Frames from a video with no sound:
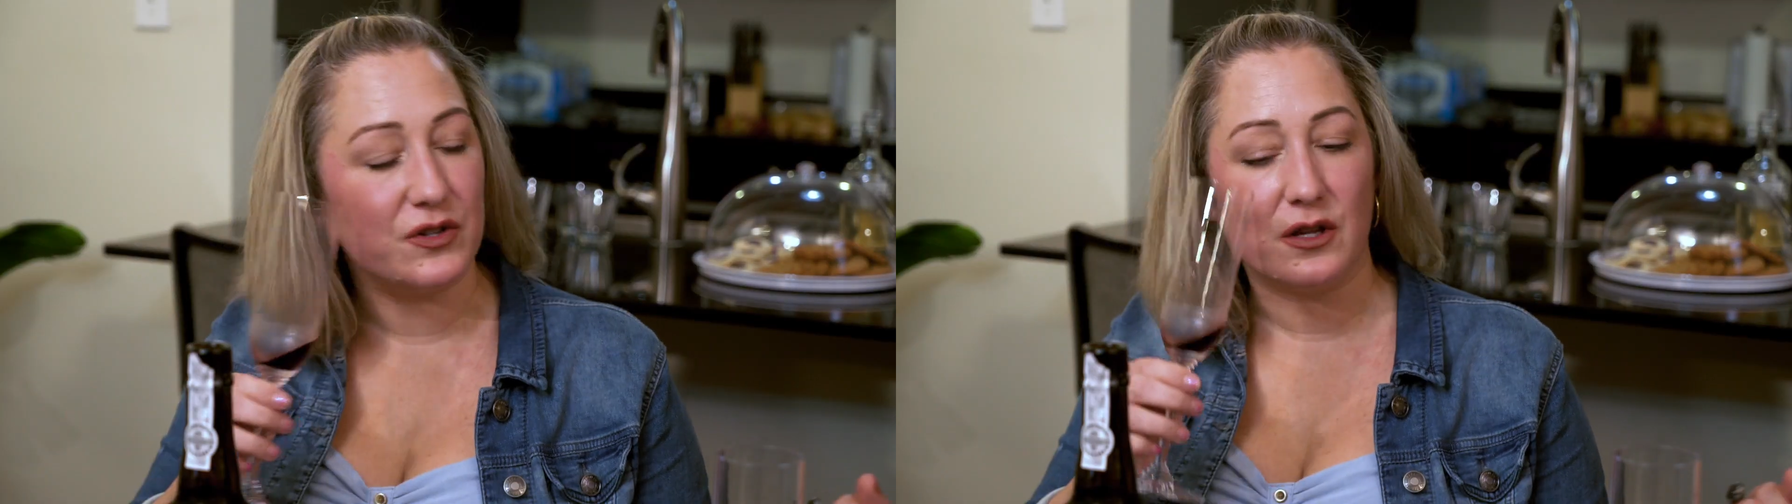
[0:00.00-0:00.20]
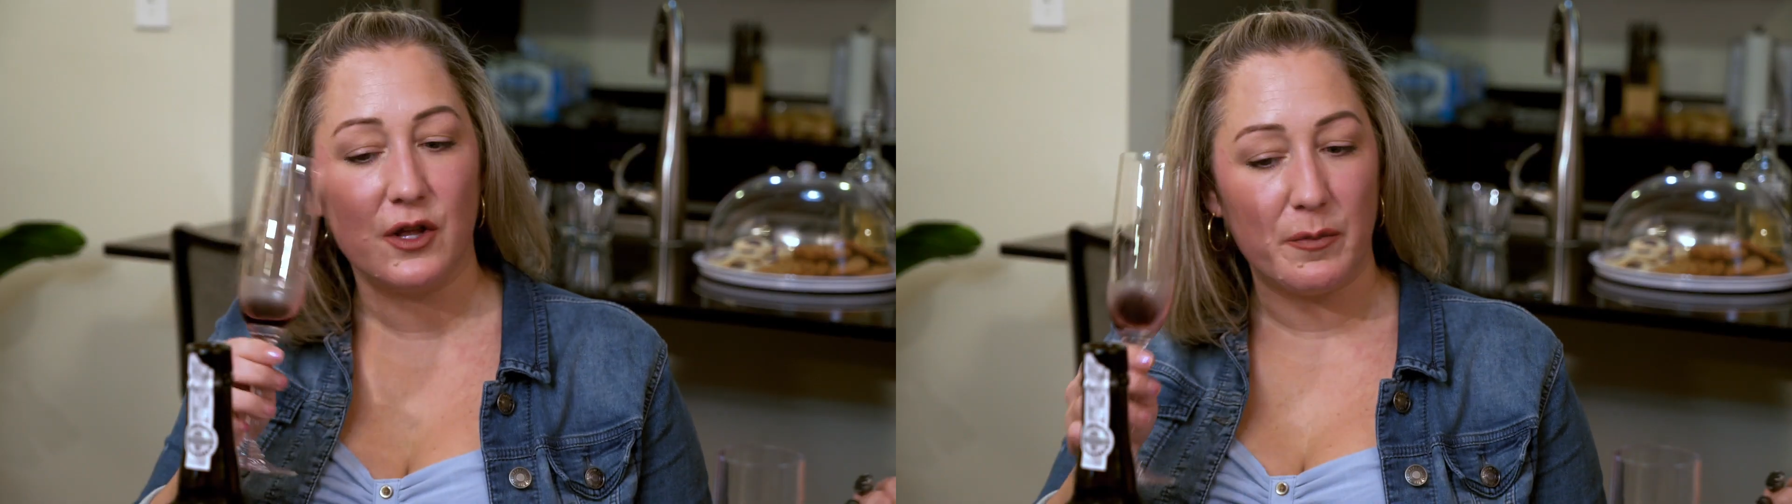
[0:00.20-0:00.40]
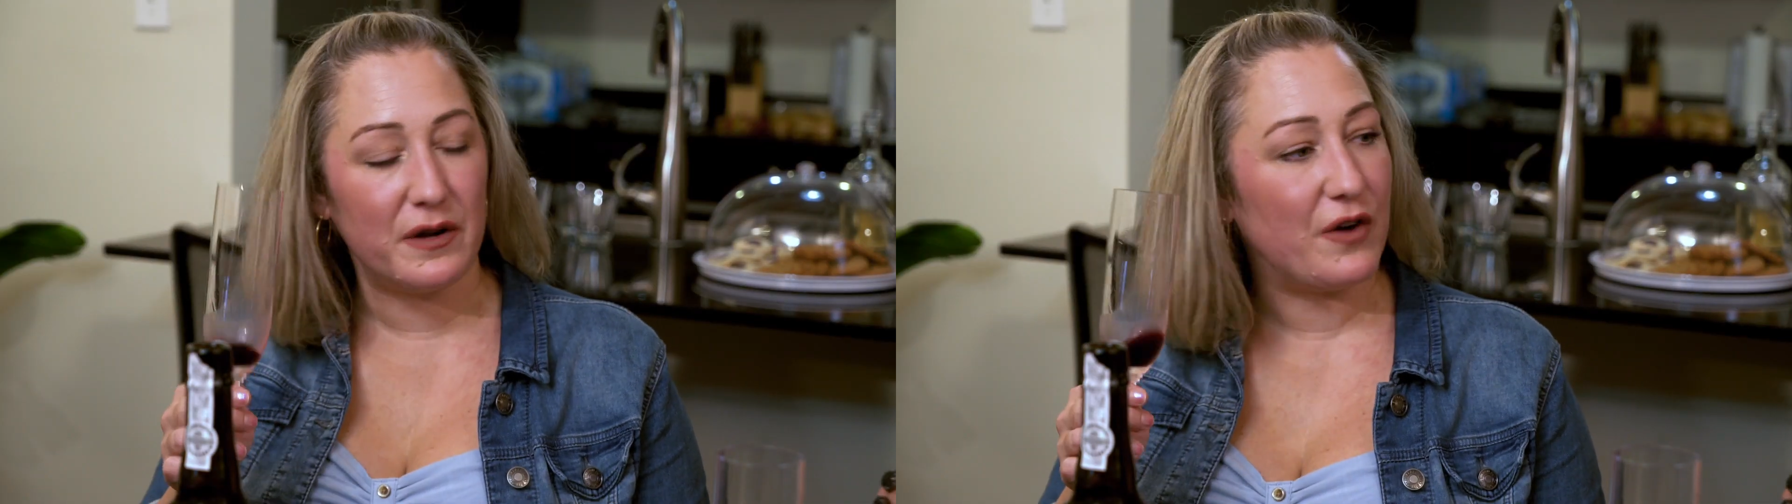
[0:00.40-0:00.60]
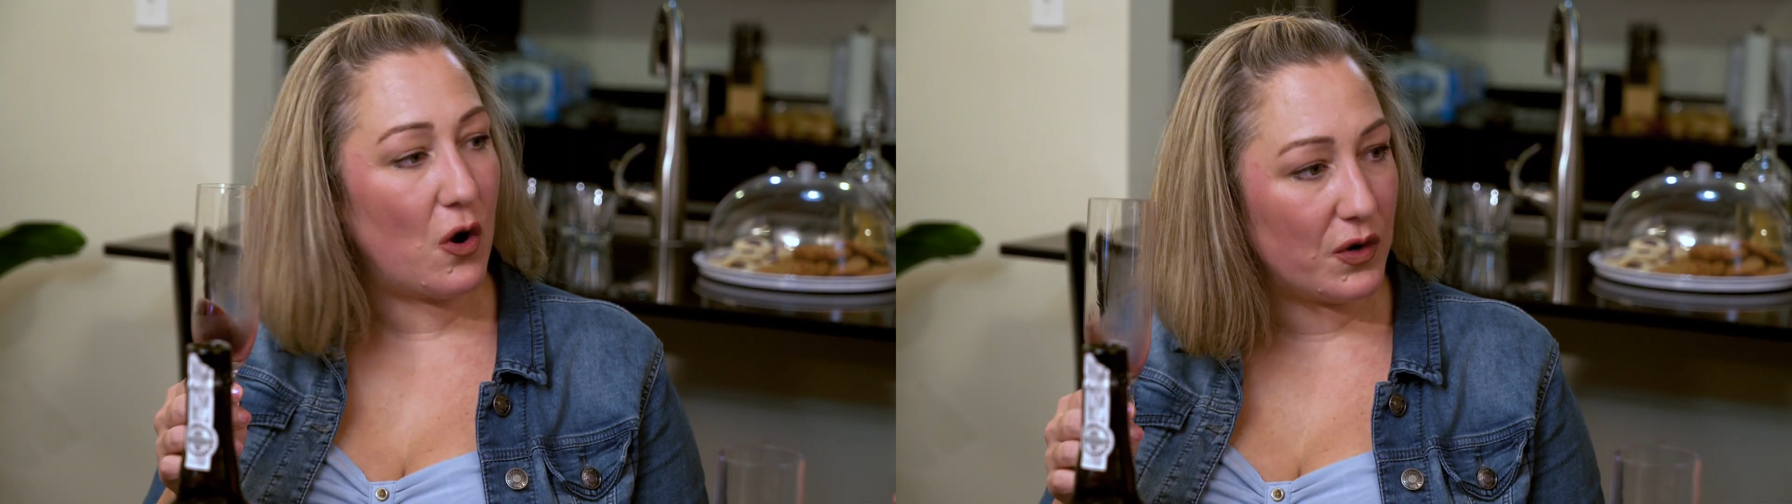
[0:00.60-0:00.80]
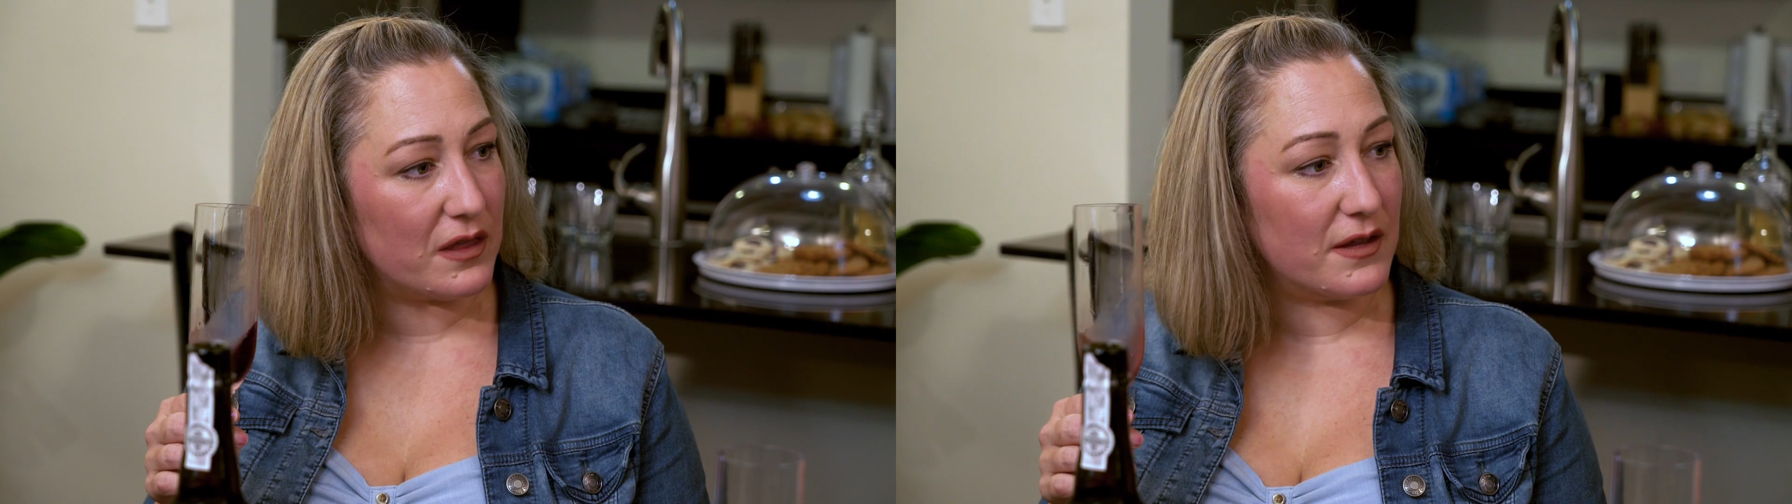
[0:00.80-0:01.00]
there's a little bit of
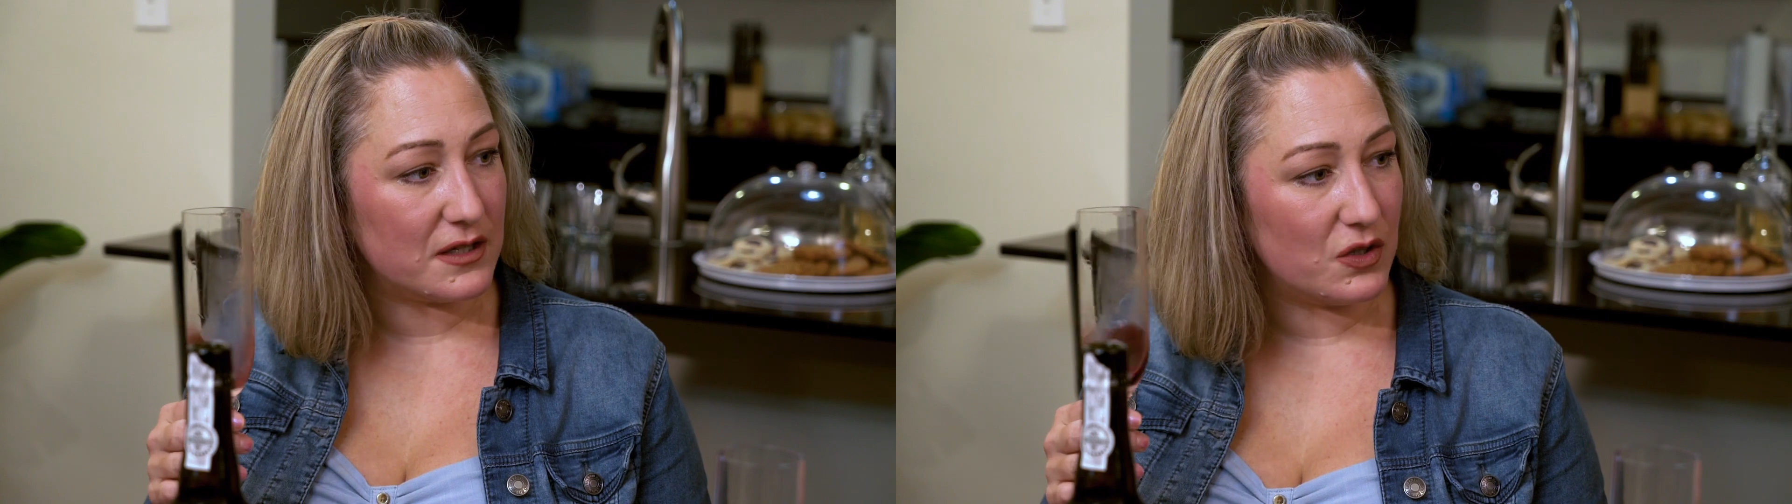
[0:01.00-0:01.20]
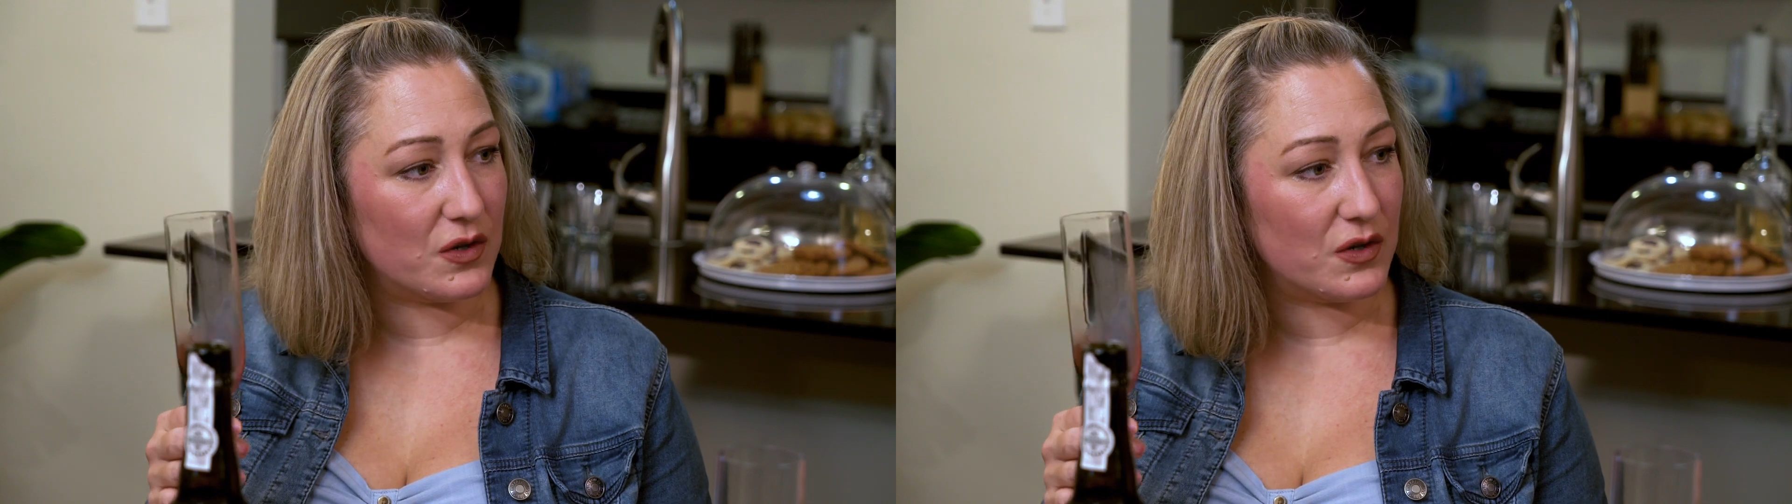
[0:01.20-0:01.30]
oak in this.